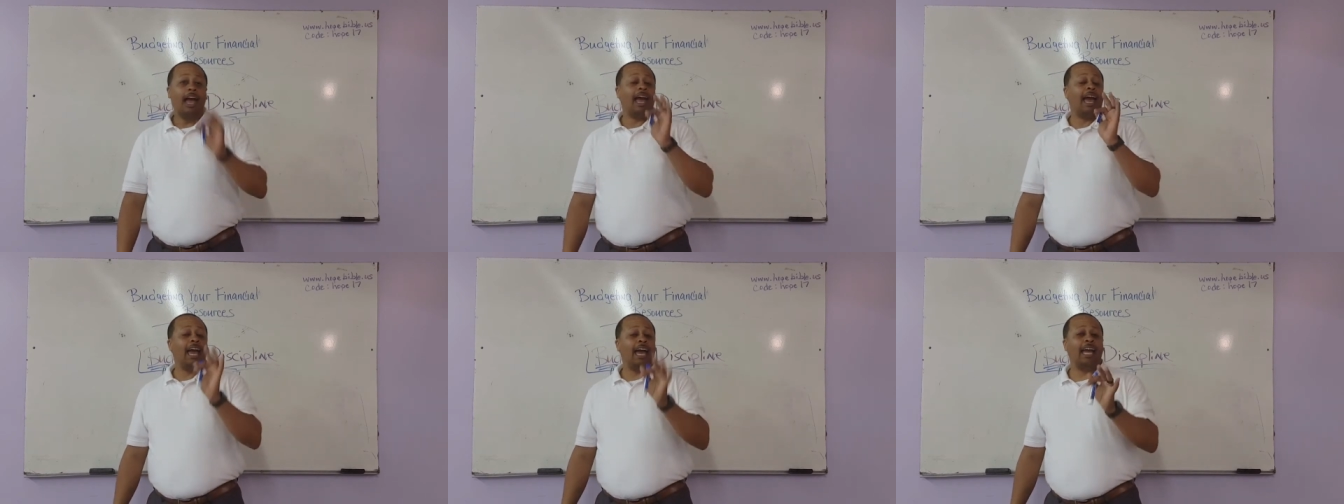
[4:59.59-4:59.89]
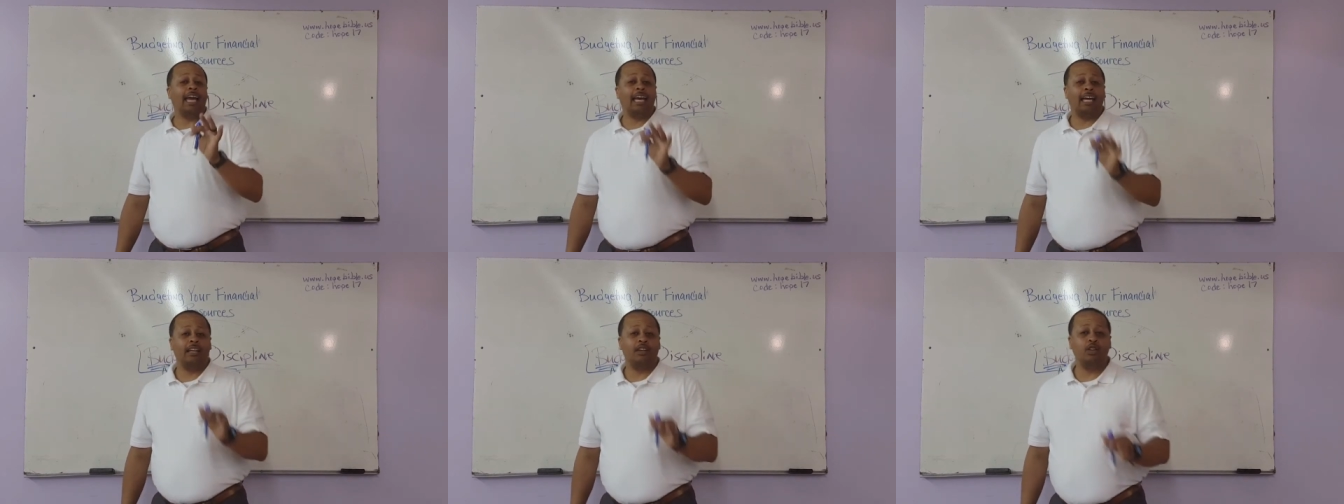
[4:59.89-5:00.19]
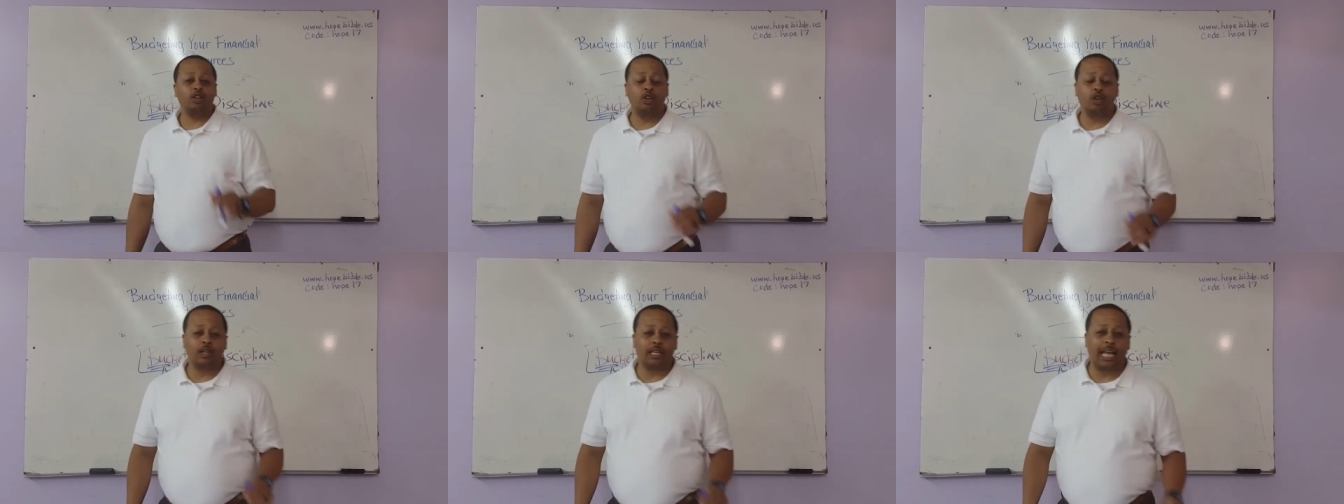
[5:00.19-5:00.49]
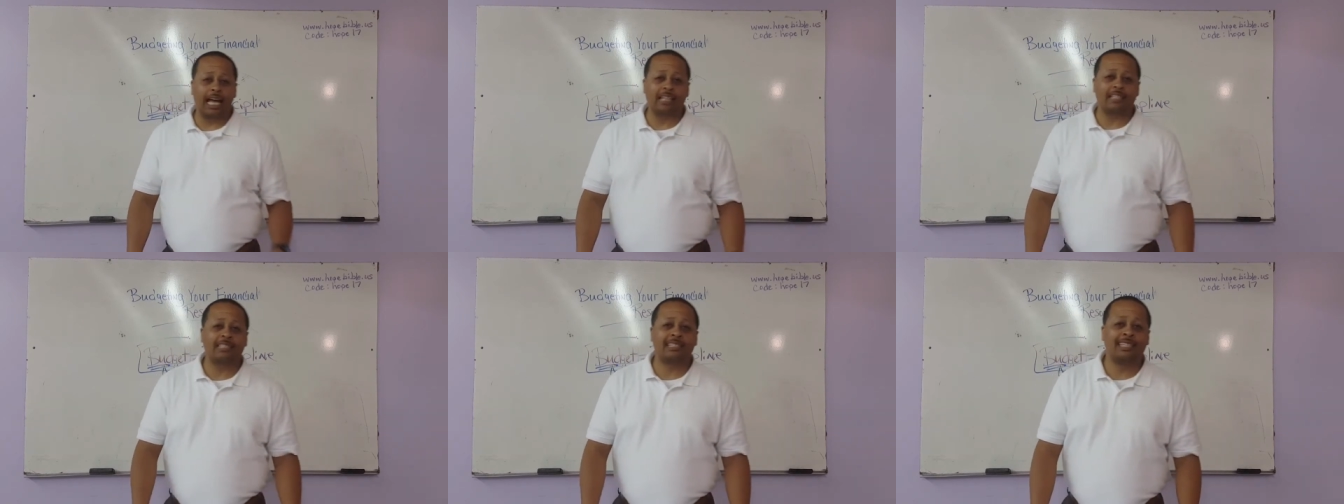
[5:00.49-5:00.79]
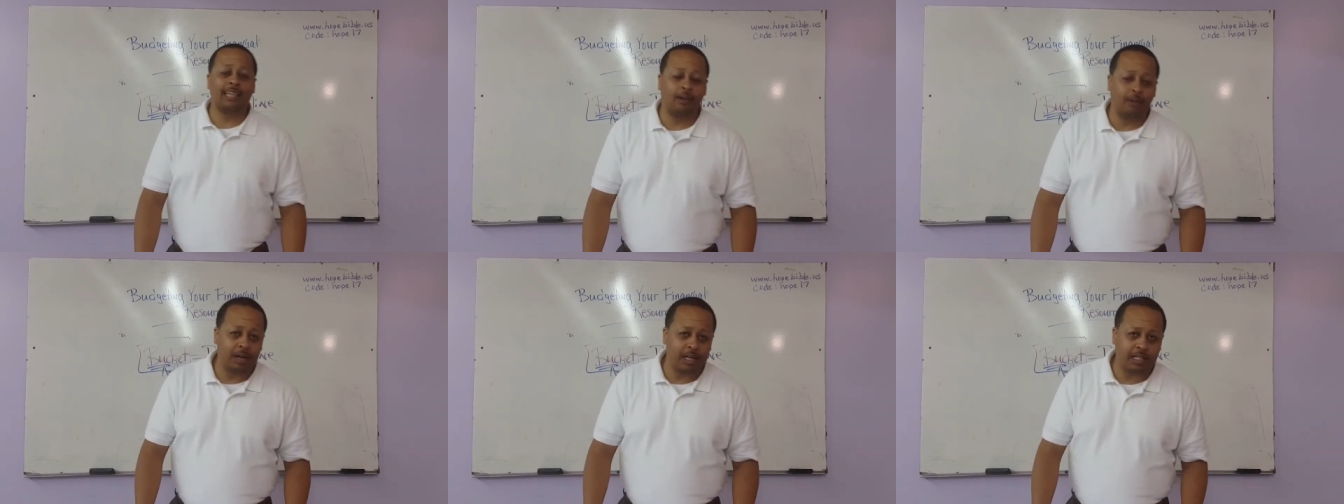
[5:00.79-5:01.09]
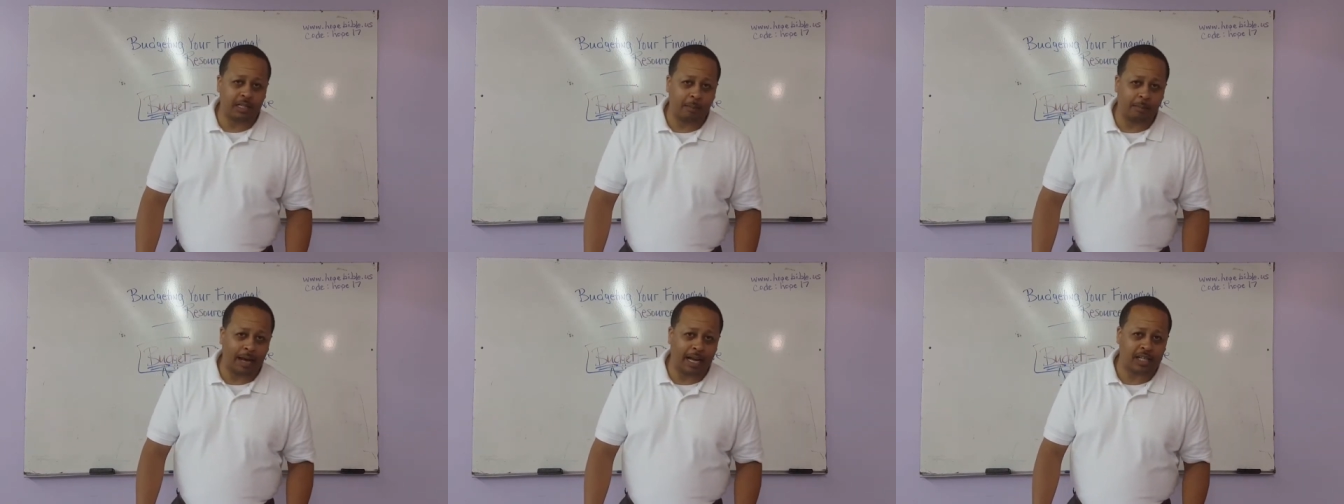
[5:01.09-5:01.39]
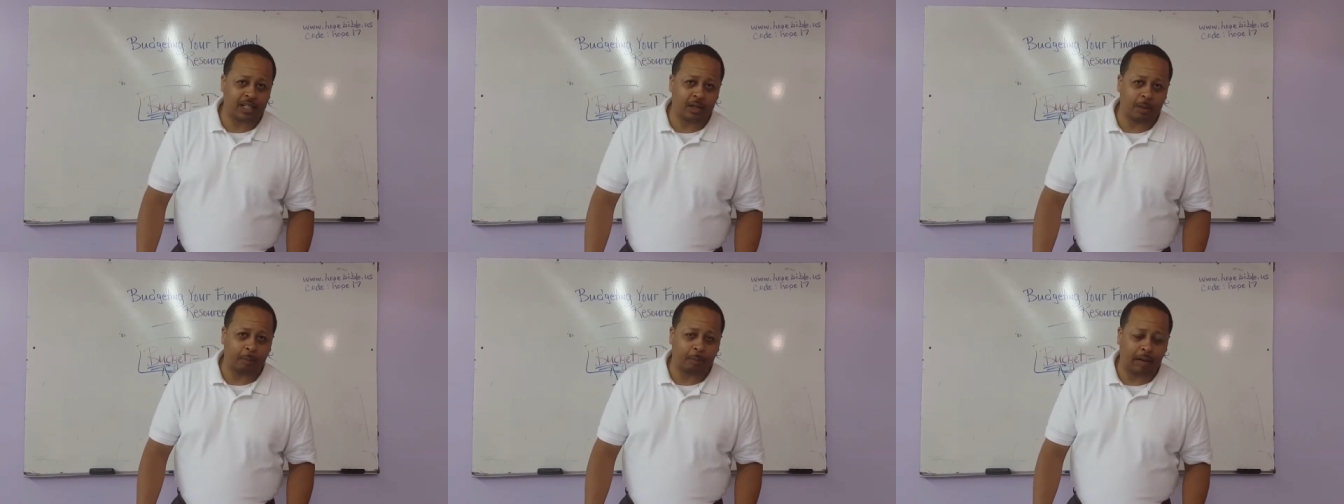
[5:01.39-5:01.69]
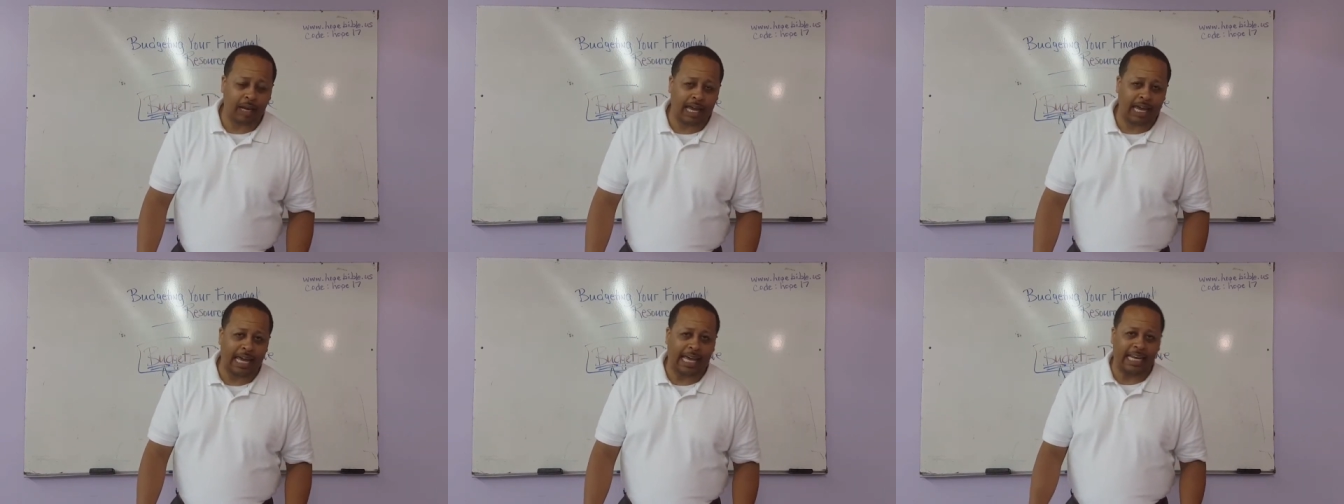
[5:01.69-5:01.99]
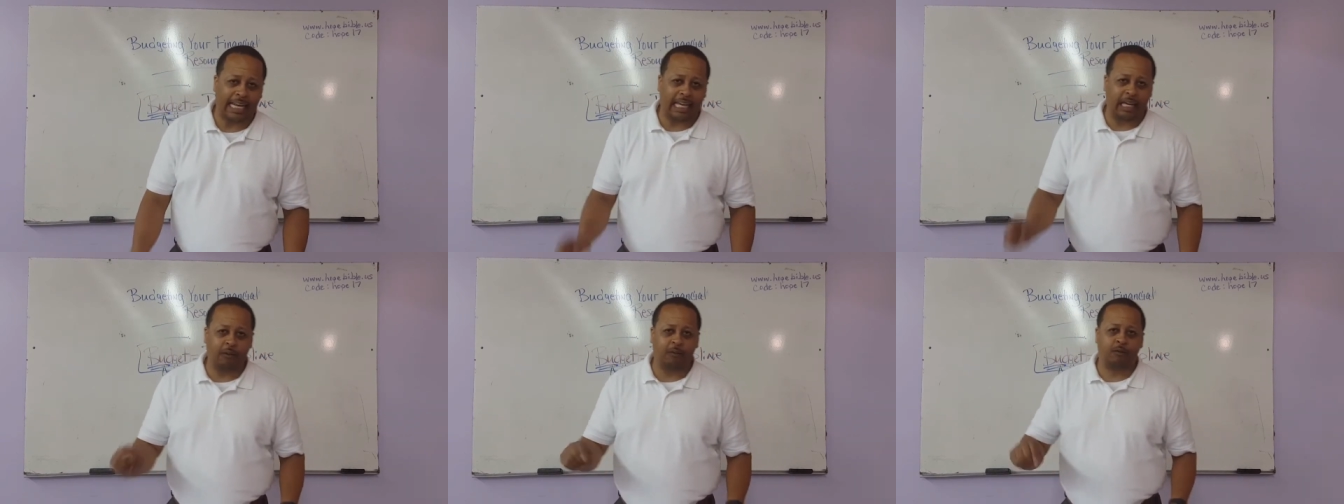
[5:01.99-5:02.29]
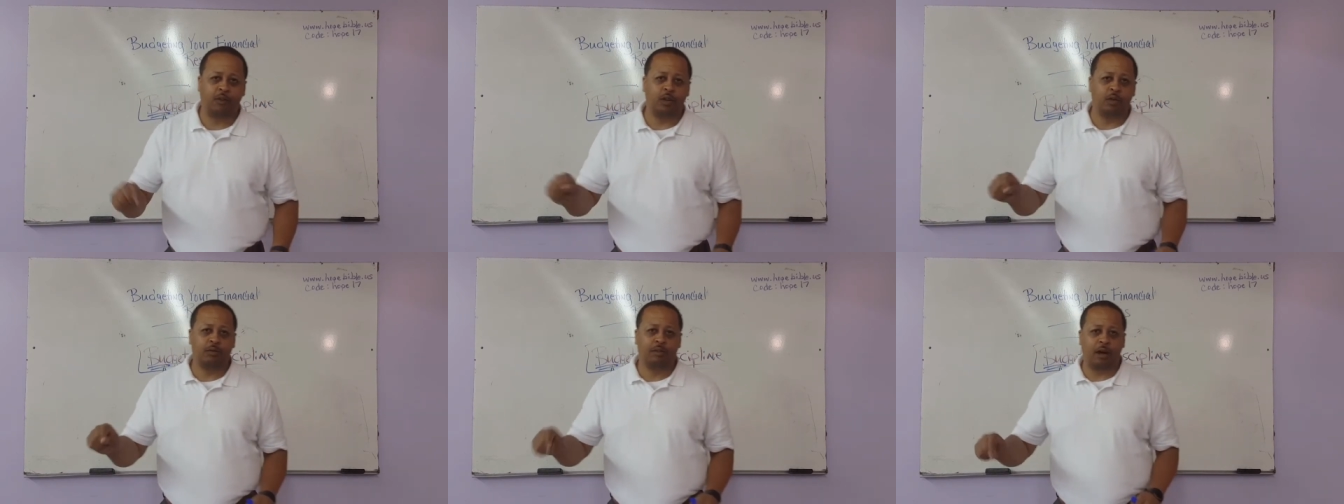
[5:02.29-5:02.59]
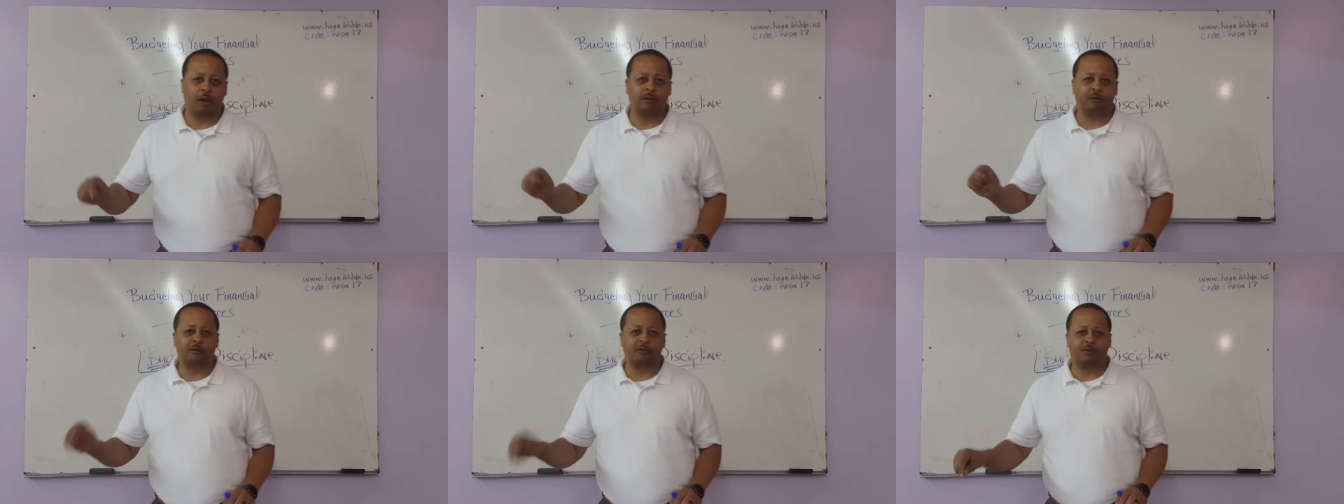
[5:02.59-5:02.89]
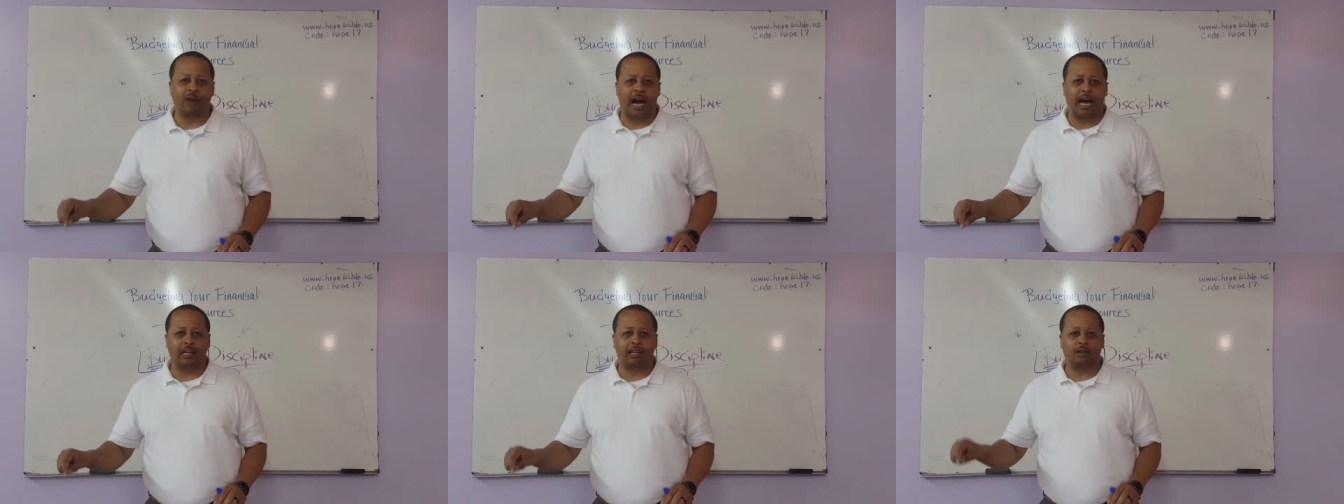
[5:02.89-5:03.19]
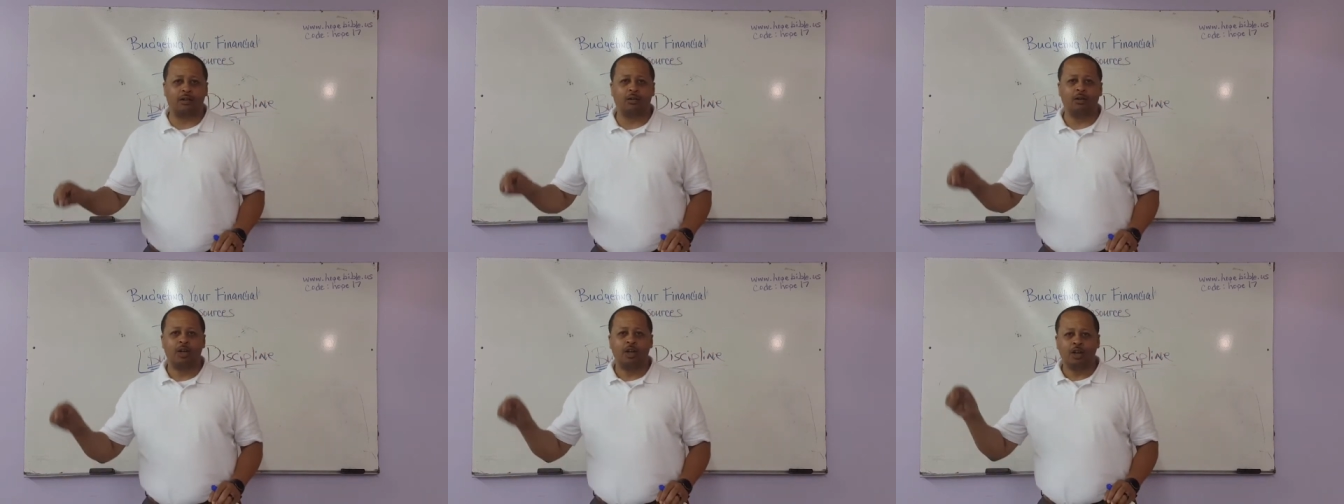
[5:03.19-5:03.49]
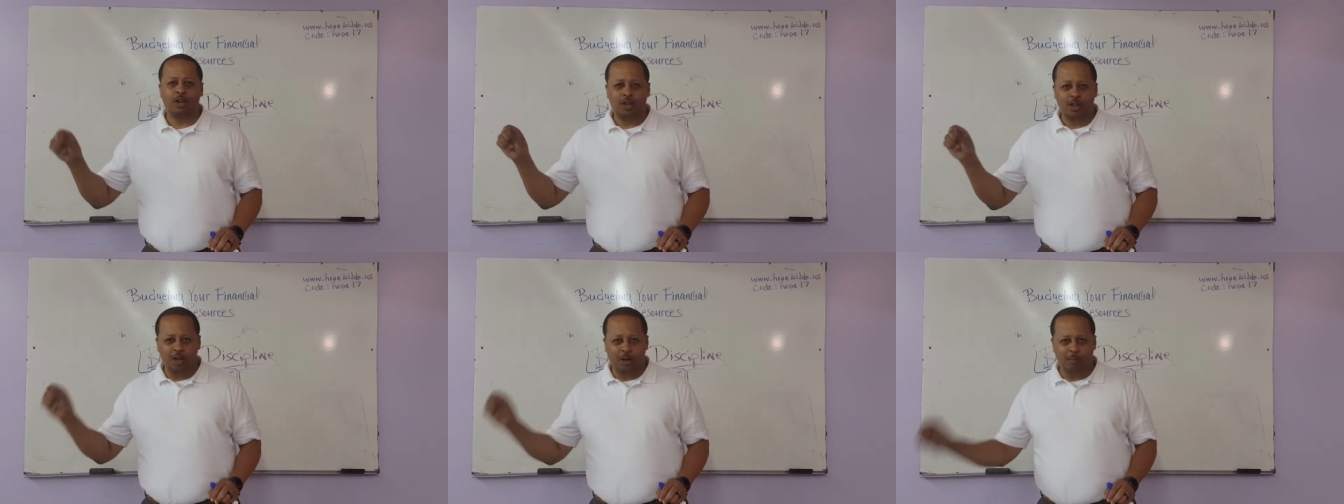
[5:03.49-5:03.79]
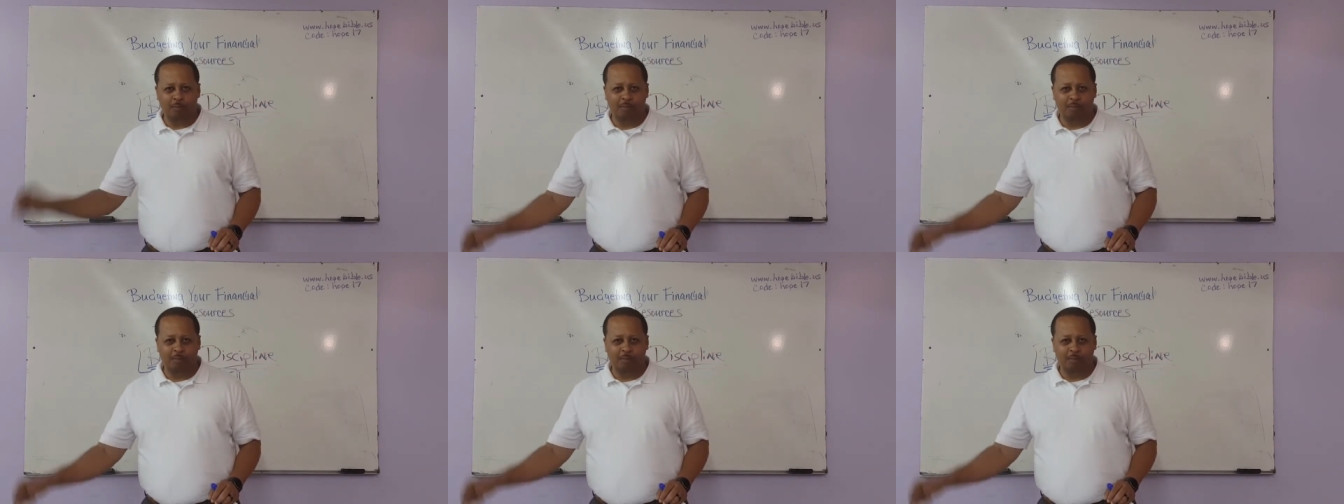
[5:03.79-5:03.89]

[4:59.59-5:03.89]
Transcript: and you're not serious about your plan if you don't follow your